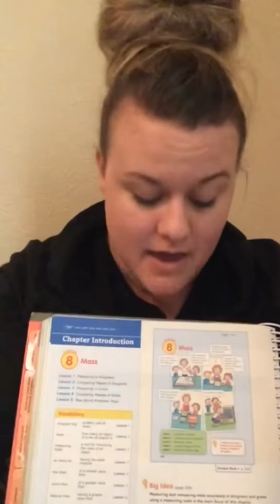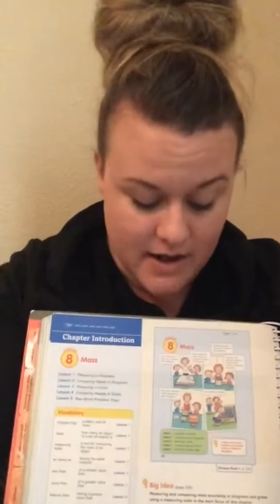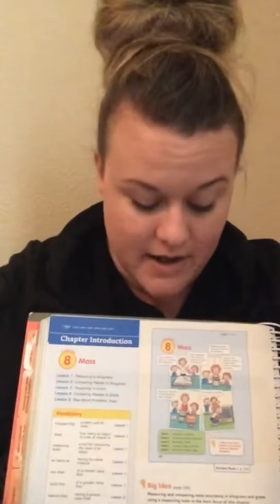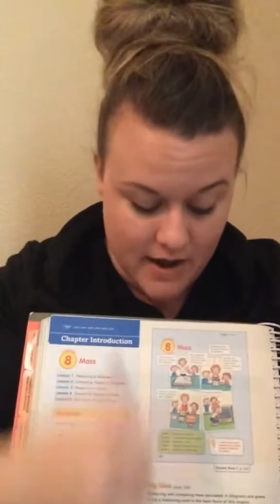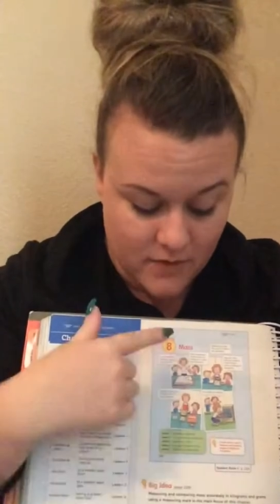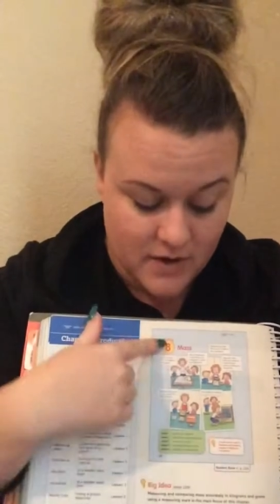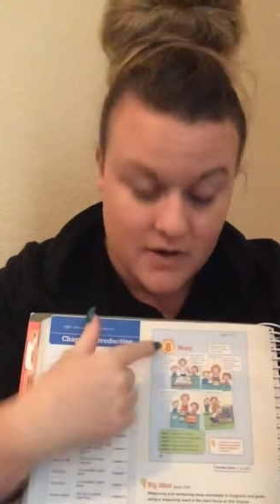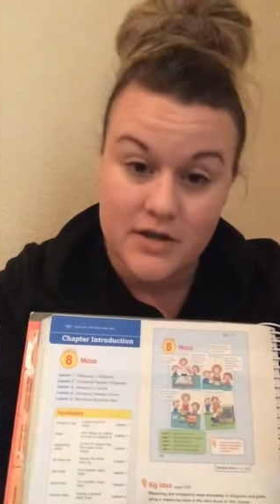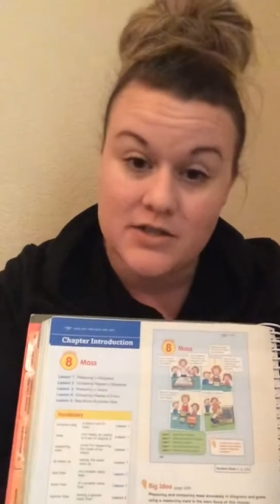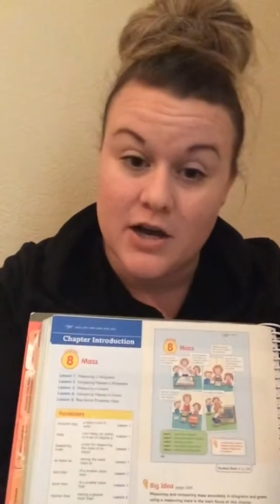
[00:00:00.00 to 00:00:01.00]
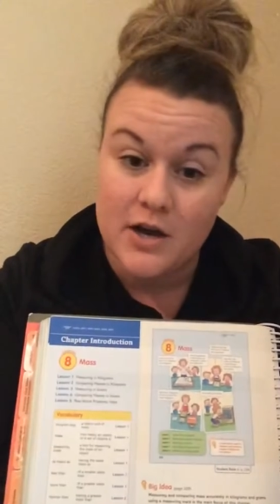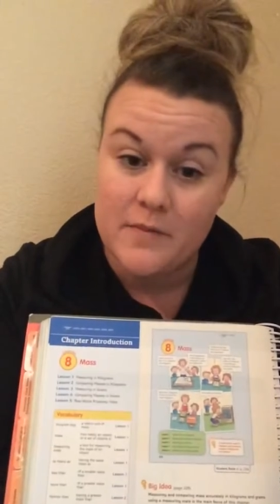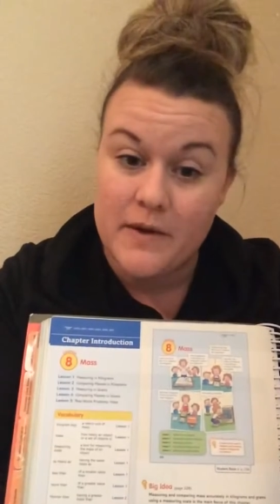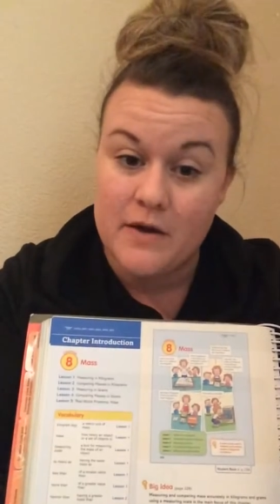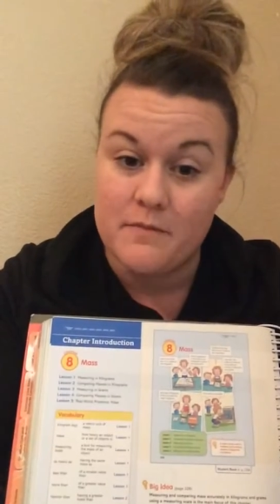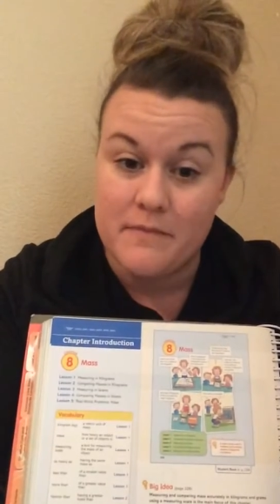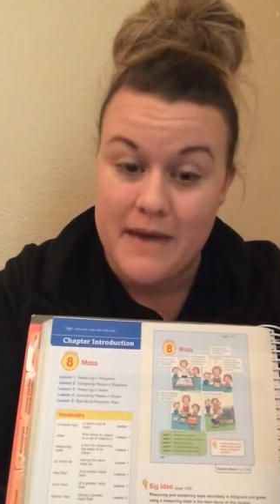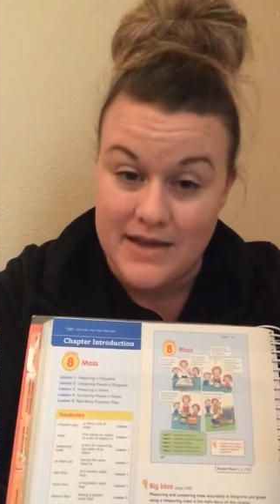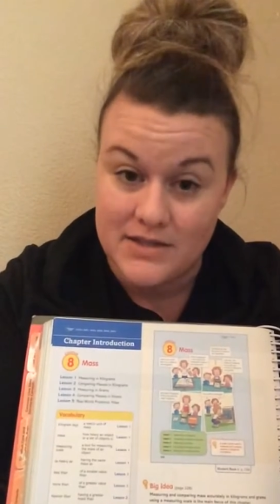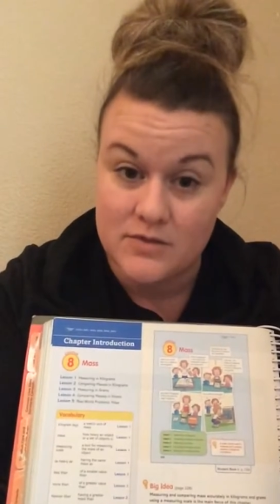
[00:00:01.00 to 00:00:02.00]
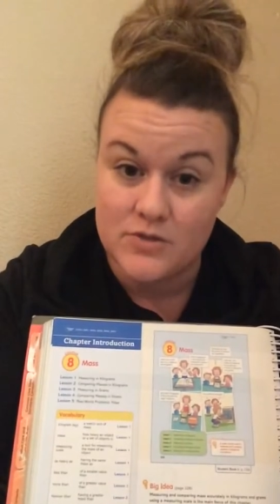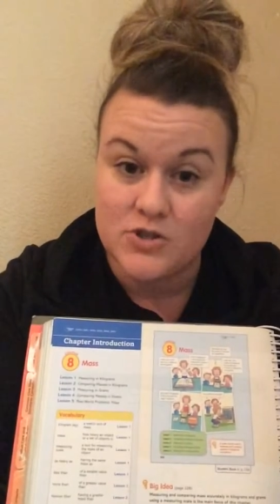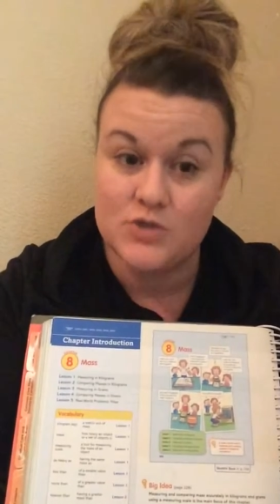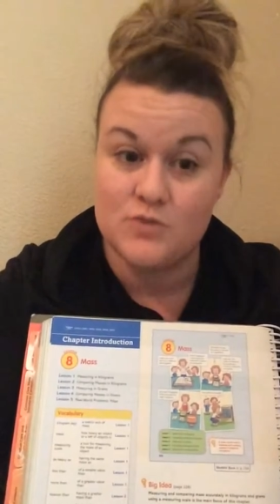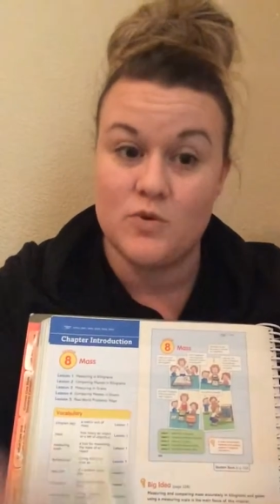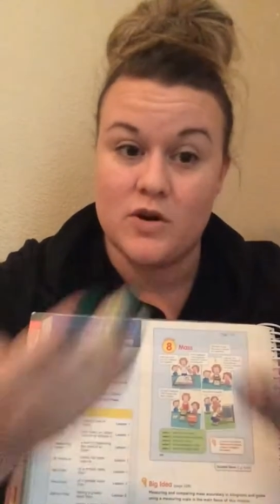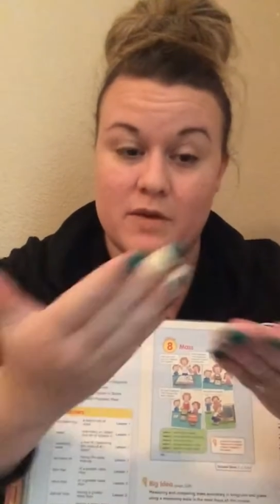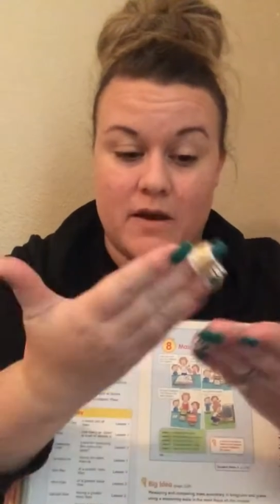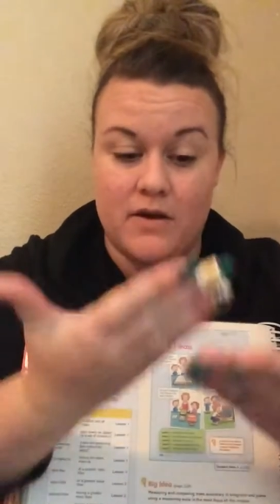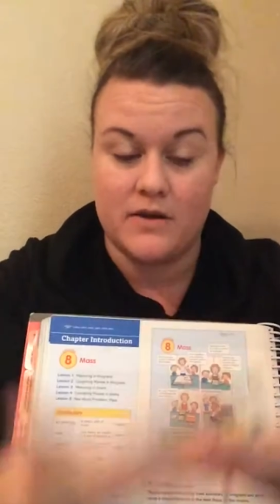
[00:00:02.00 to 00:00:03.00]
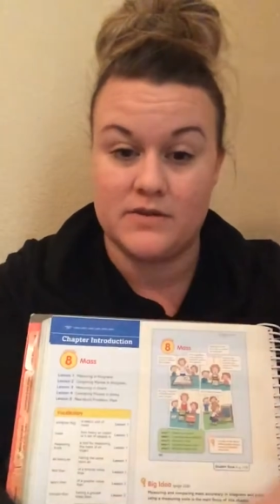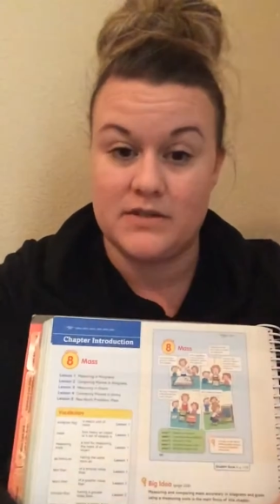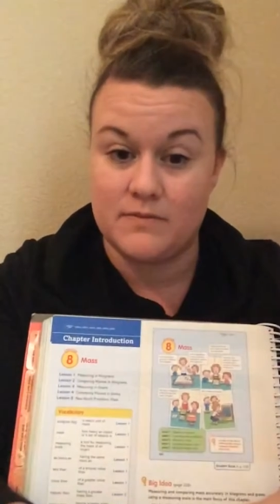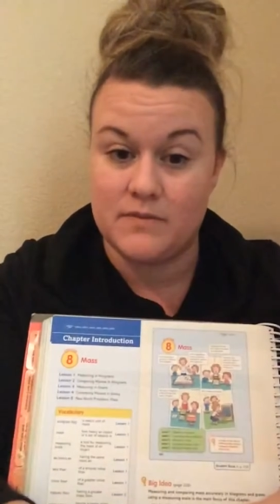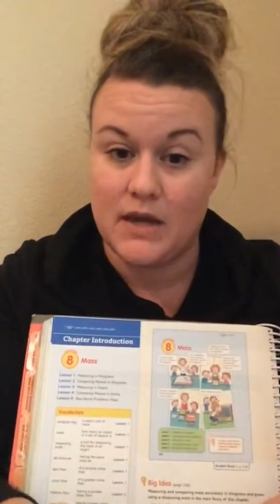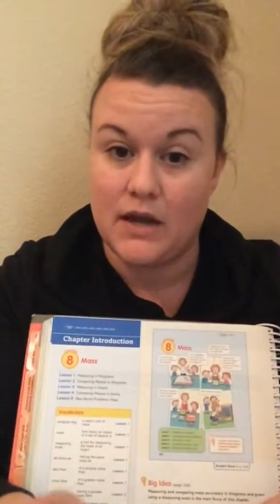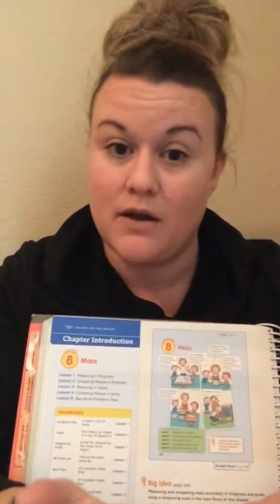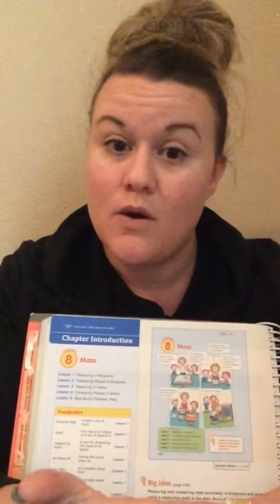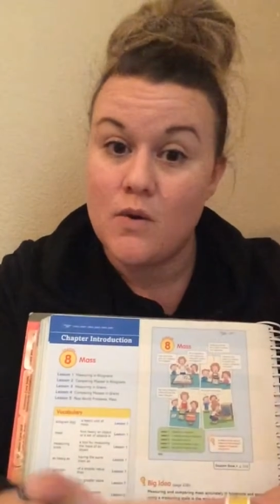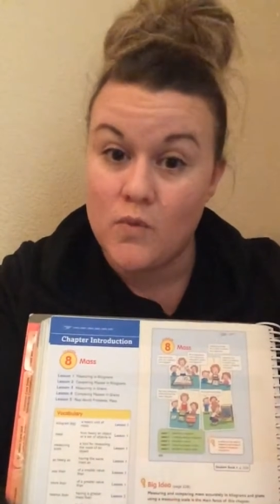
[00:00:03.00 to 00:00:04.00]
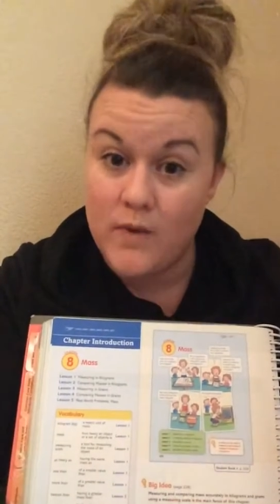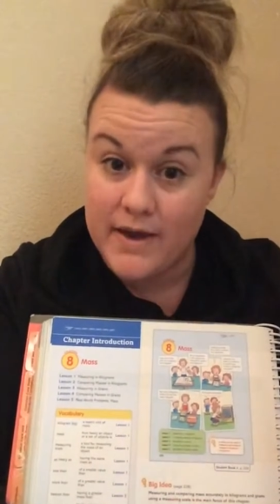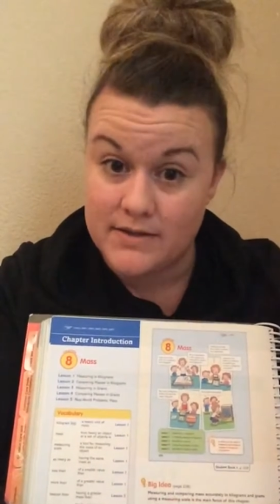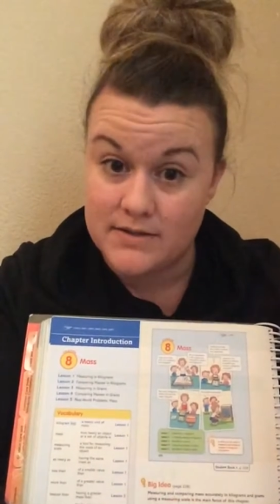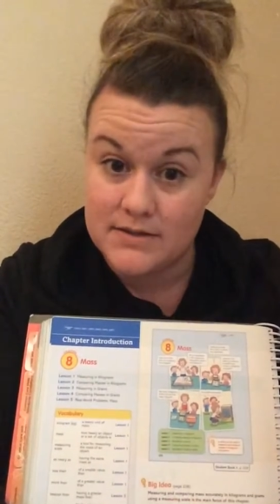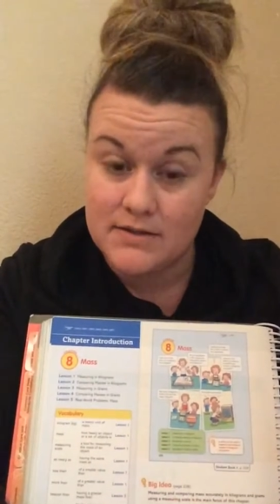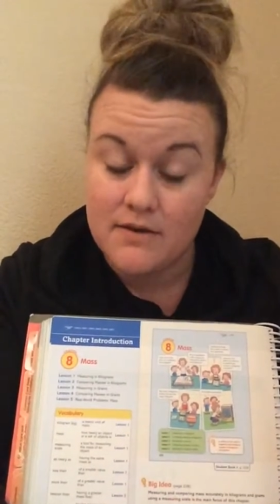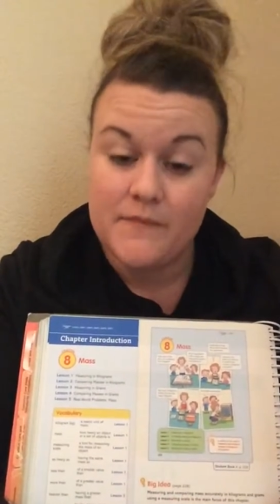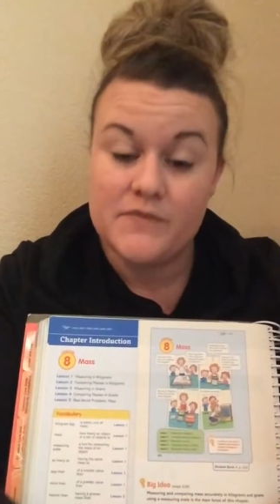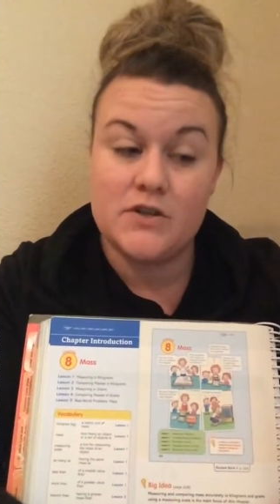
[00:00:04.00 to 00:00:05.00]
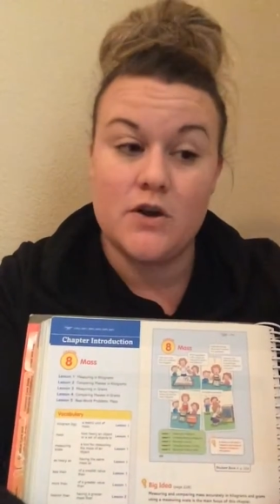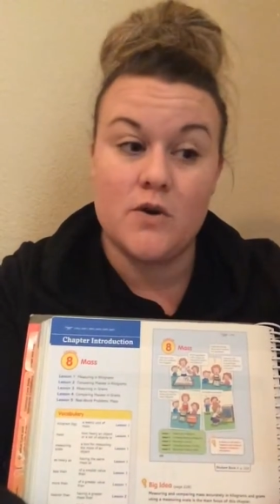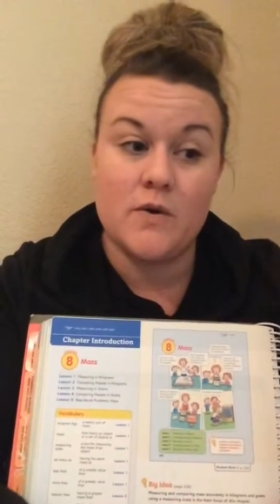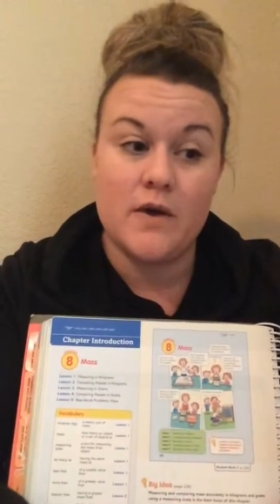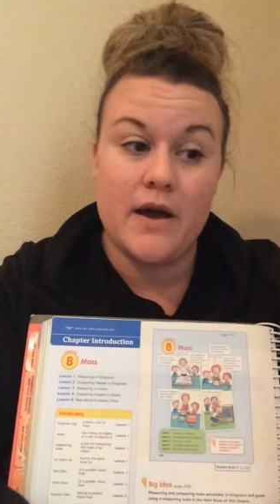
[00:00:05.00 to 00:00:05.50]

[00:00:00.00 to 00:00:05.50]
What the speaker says: Now we are going to talk about mass, which is more about how something weighs. So